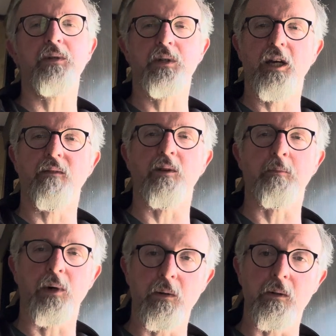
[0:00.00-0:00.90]
save the
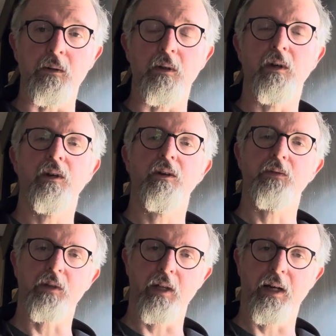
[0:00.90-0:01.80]
pole
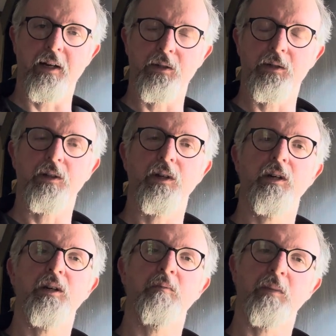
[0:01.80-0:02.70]
for last
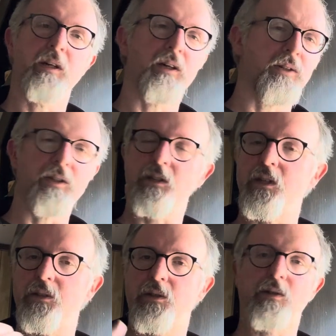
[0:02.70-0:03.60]
because
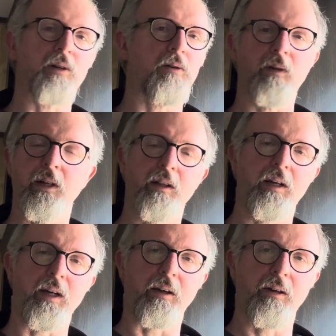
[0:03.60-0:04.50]
it's so
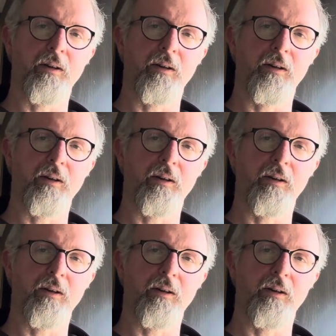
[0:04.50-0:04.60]
unlike